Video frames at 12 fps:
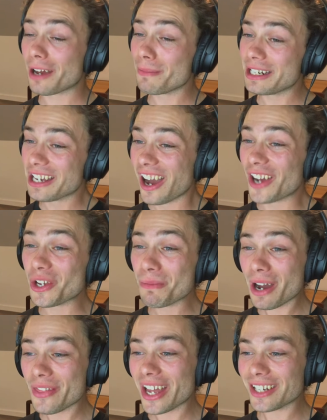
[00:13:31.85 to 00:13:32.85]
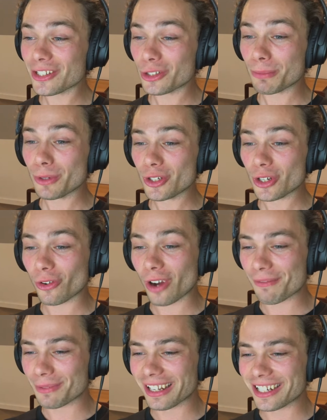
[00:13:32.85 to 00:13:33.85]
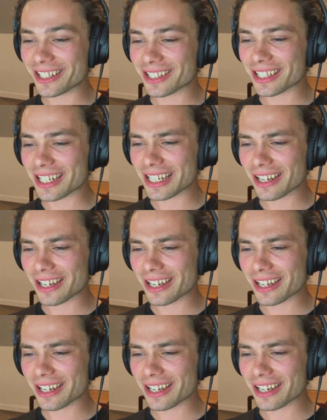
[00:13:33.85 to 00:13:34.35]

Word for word: I mean, I don't mind that distribution graph, but let's just see.